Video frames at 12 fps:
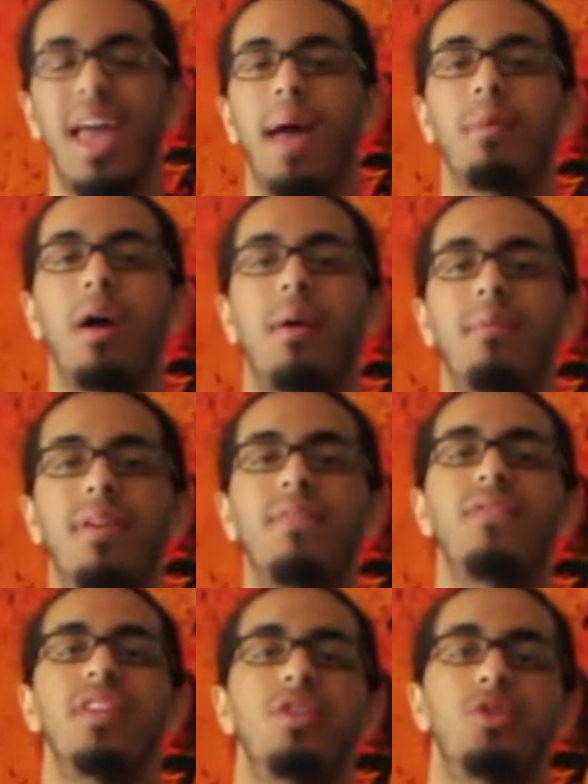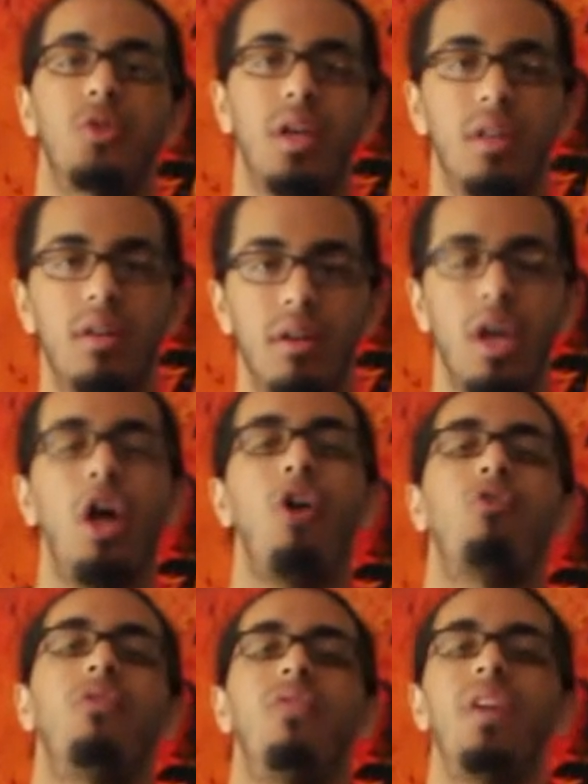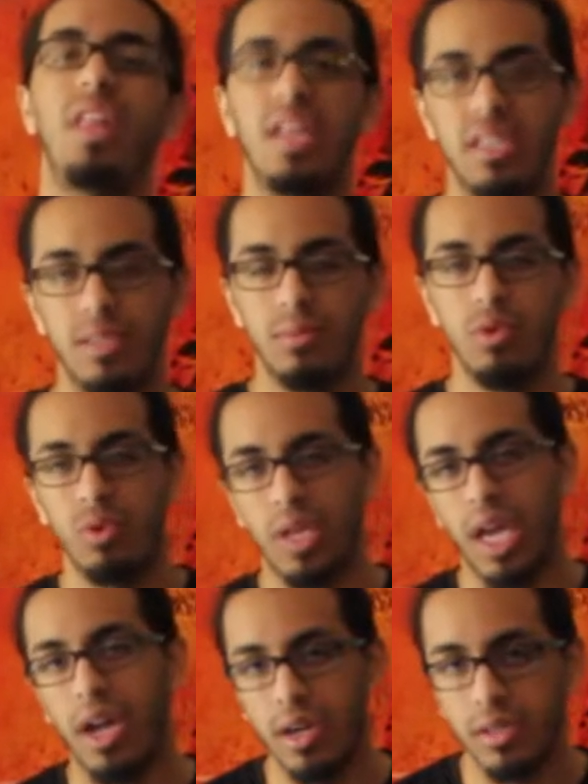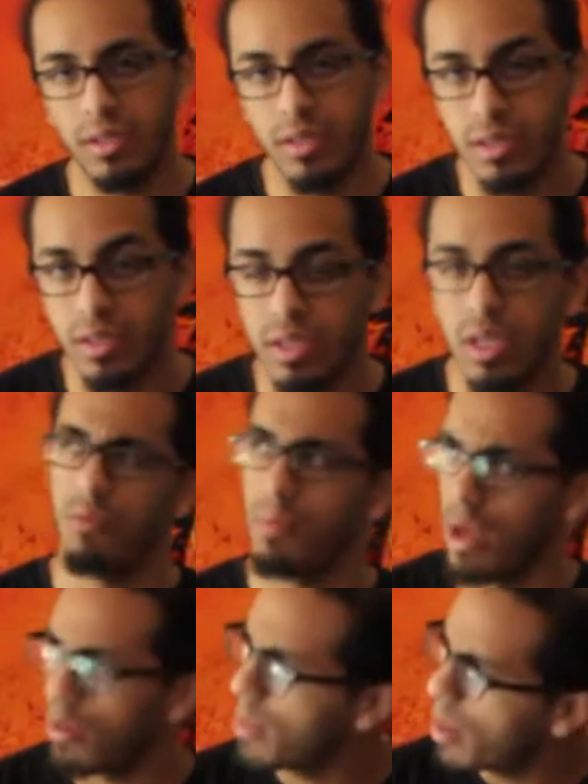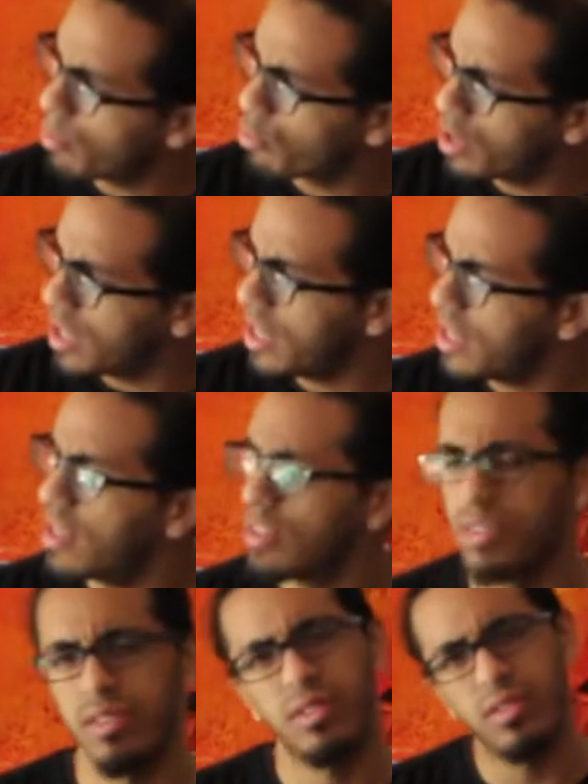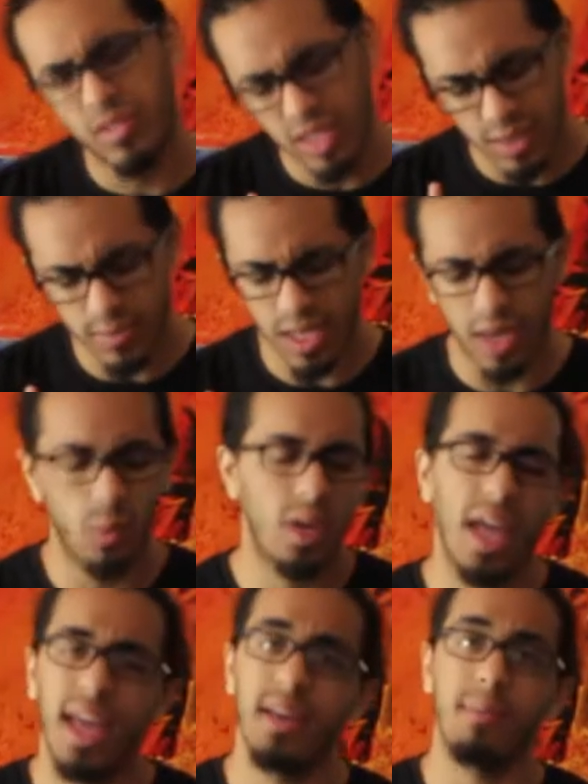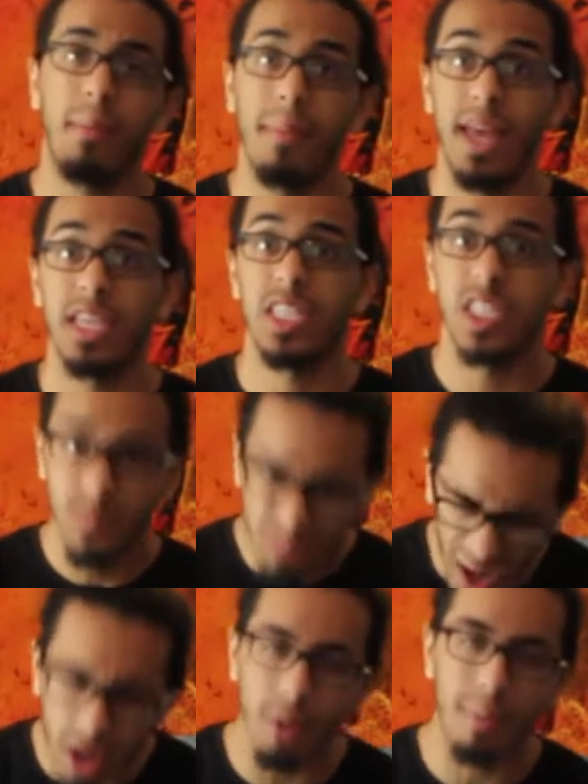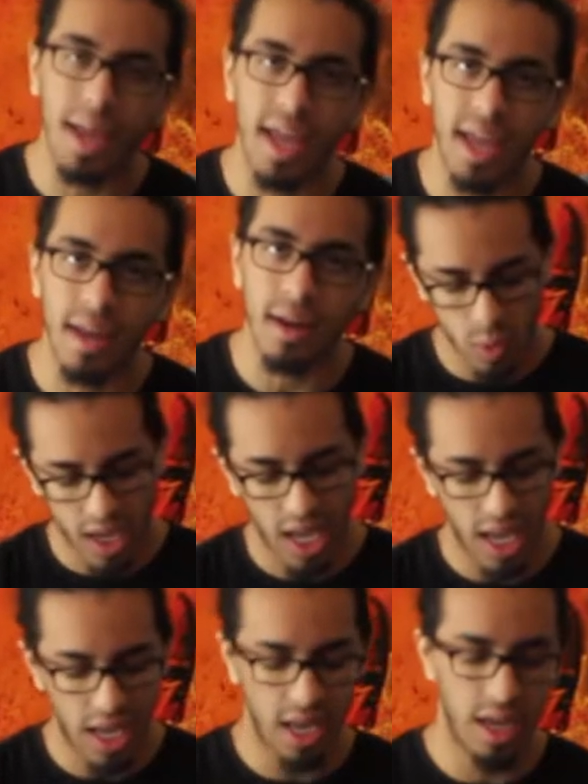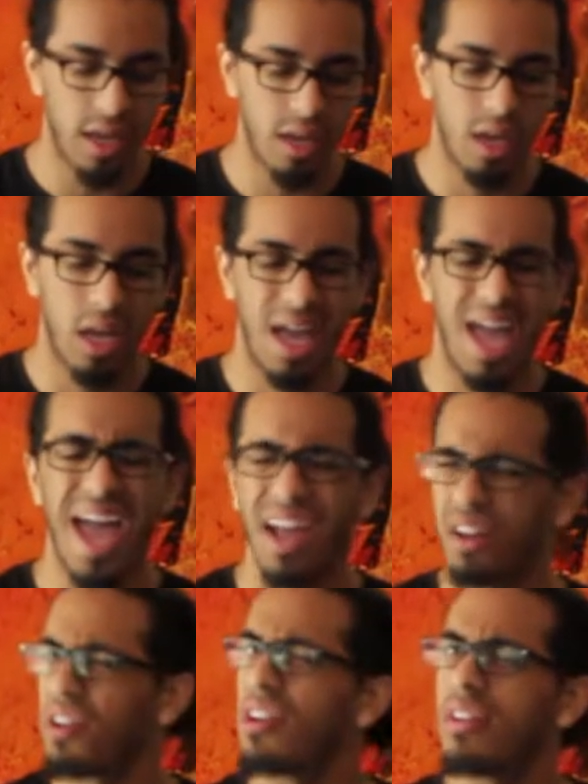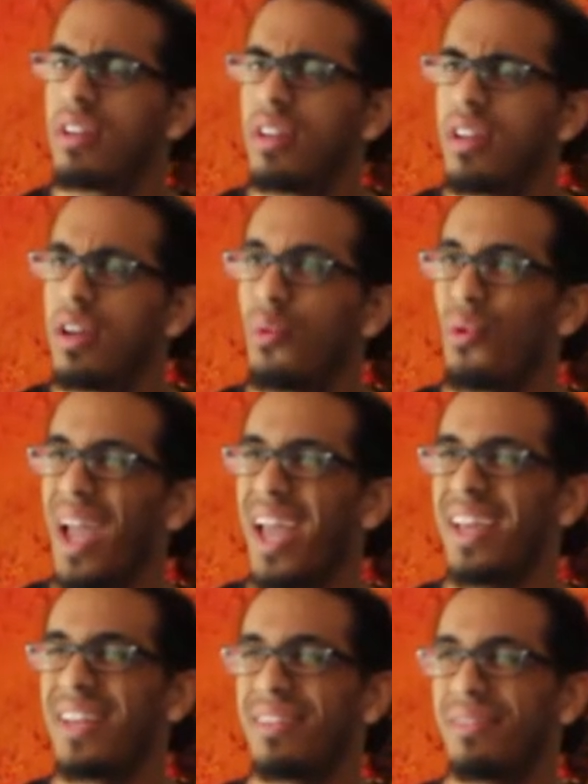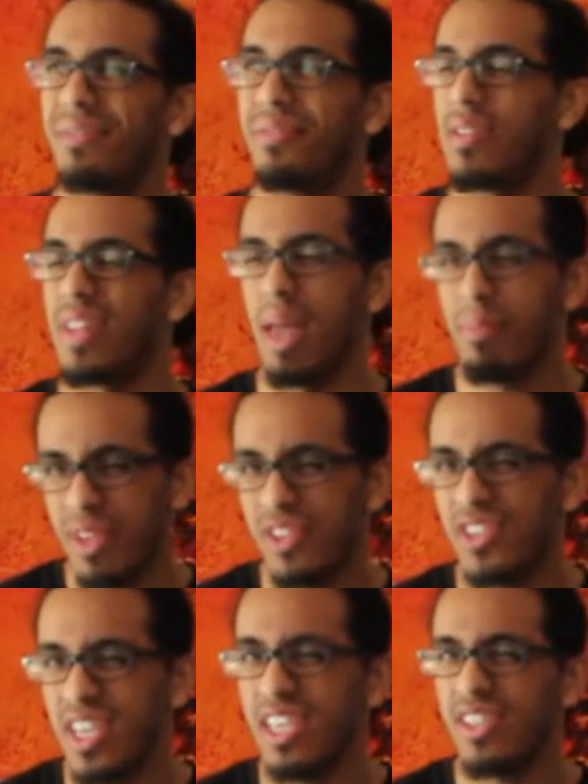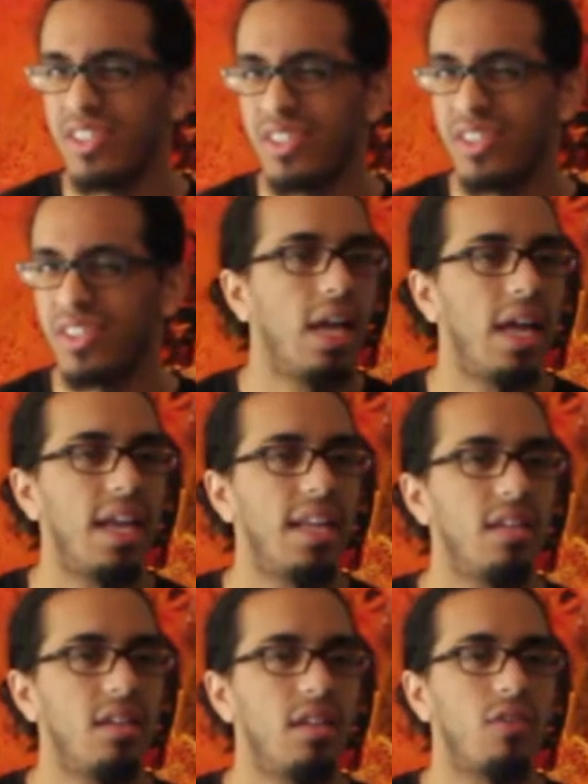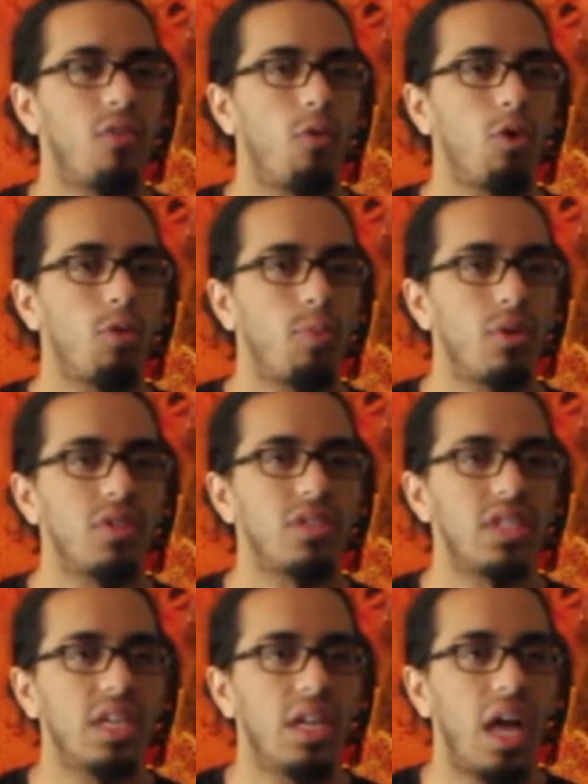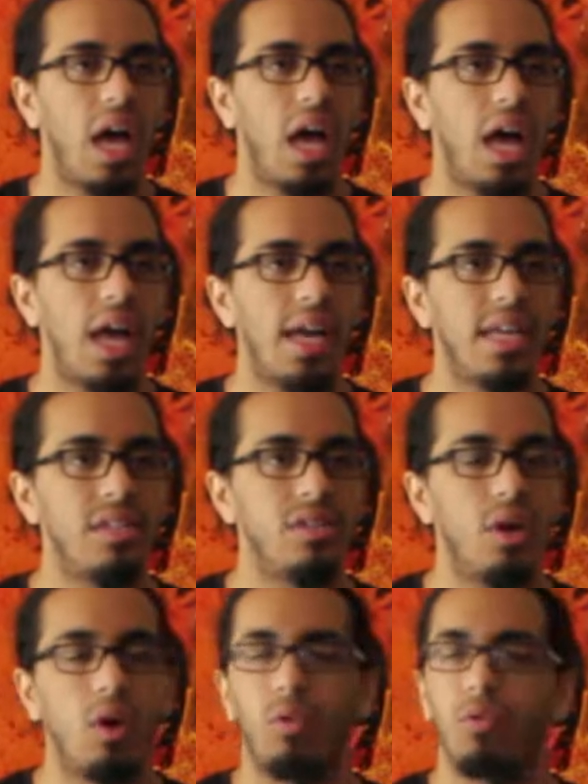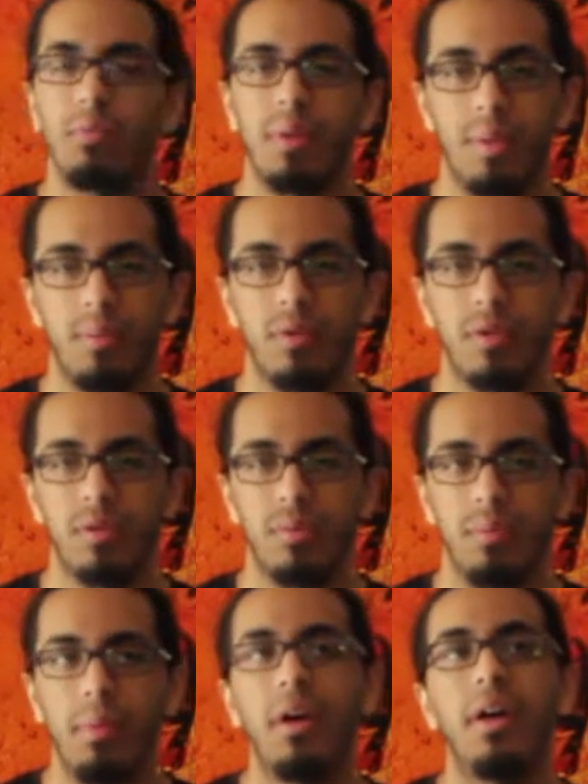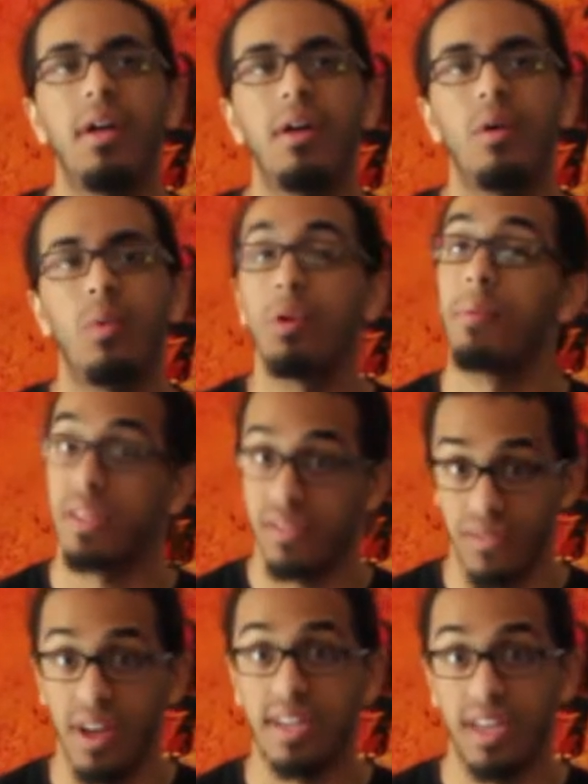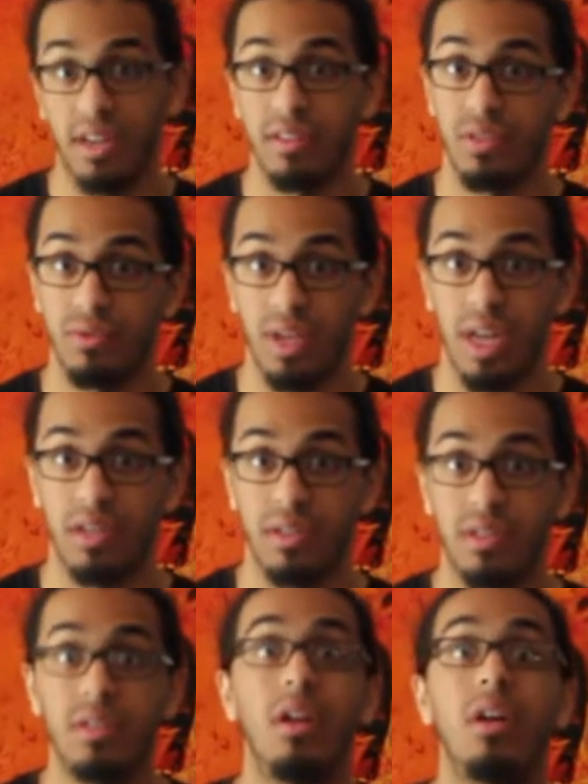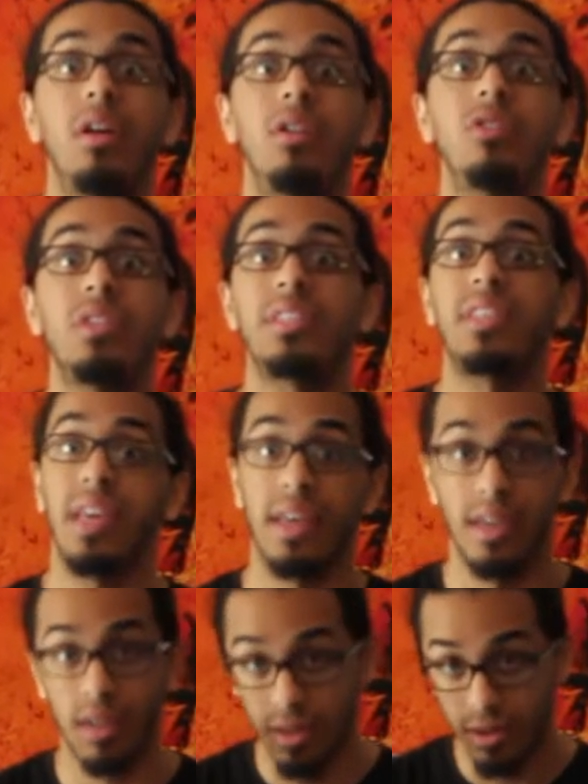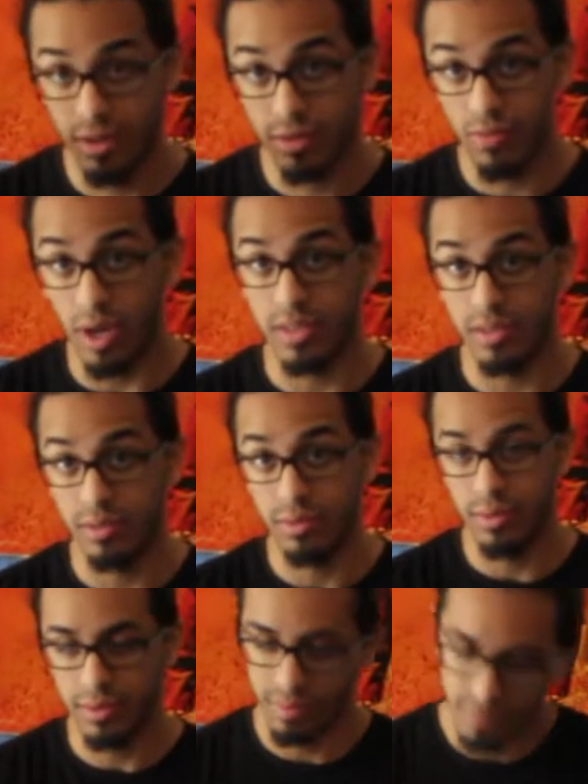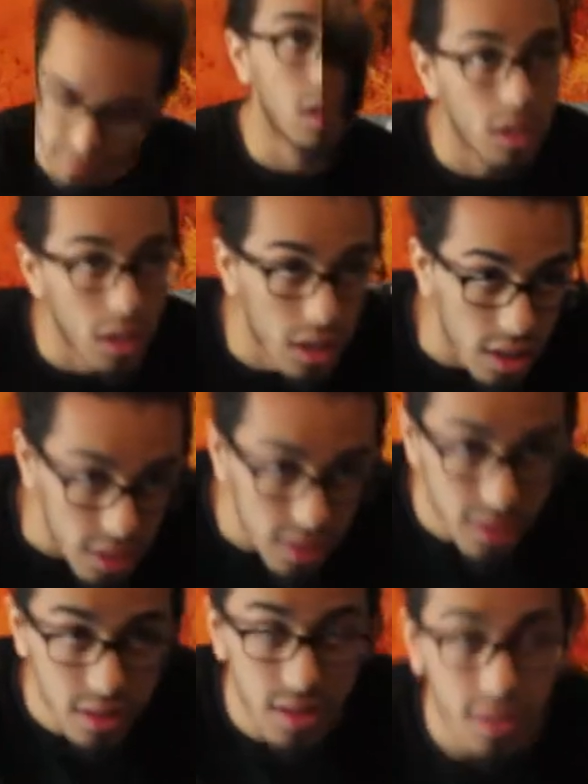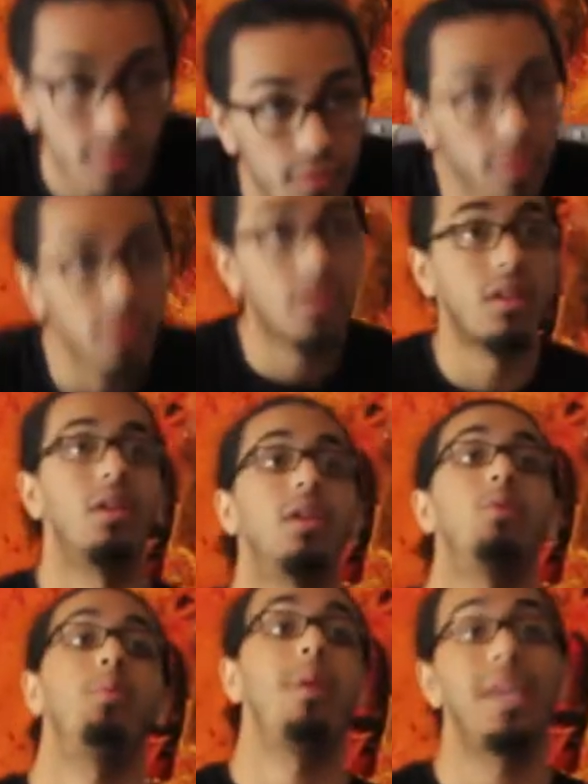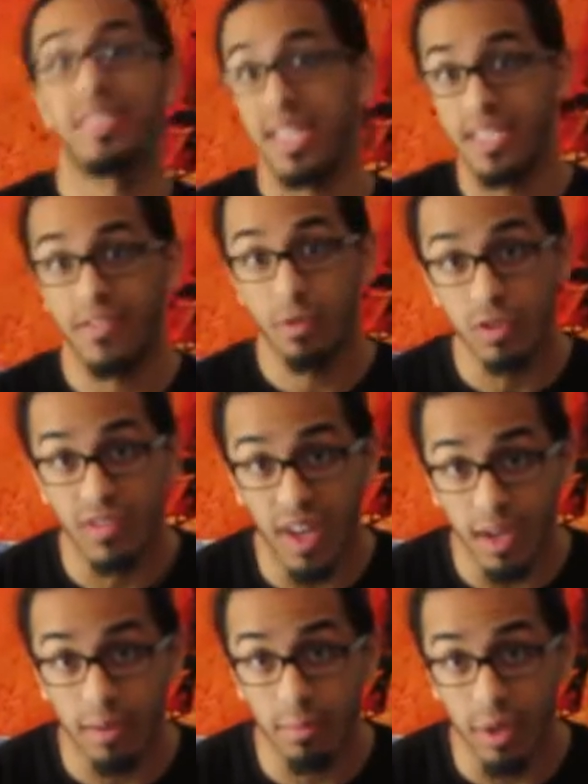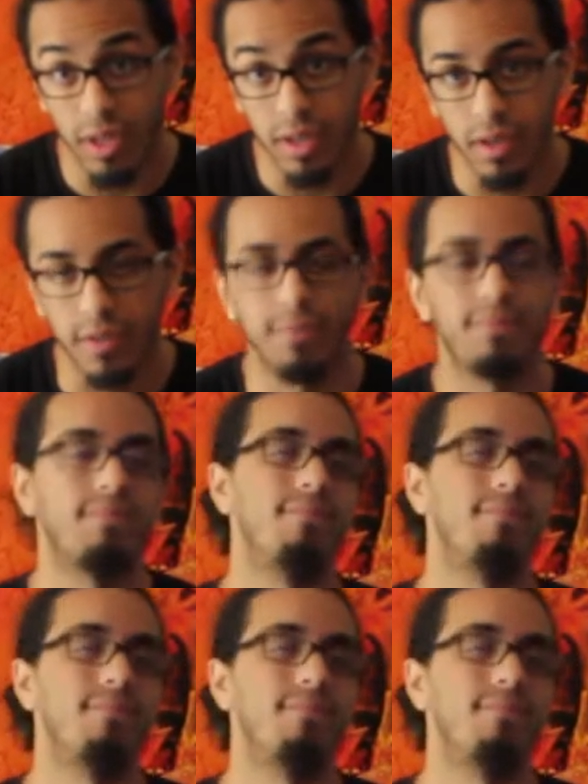Capcom Infinite trailer, revealing some new characters. From my memory, it seems like we're getting my man Spider Man, we're getting Haggard, we're getting Nemesis, and the fourth person I don't remember, but we're about to find out in this reaction. So let's get right to it. Alright, let's see. It would make sense if it was Venom, but you know.